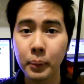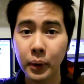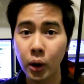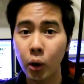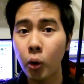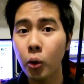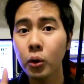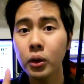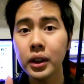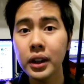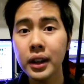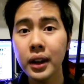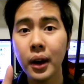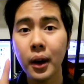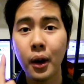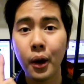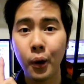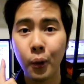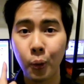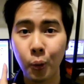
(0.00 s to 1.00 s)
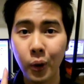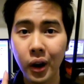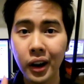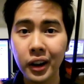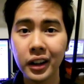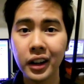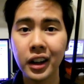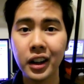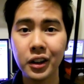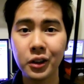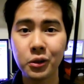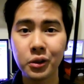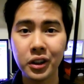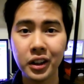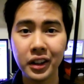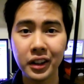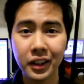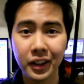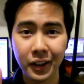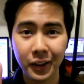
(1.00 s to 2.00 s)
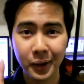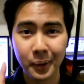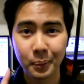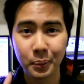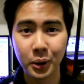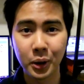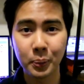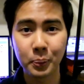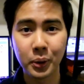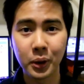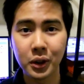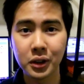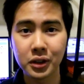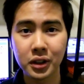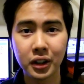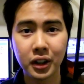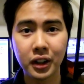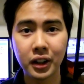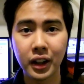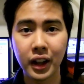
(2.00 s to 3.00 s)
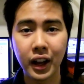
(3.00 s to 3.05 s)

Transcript: but only one entry per person.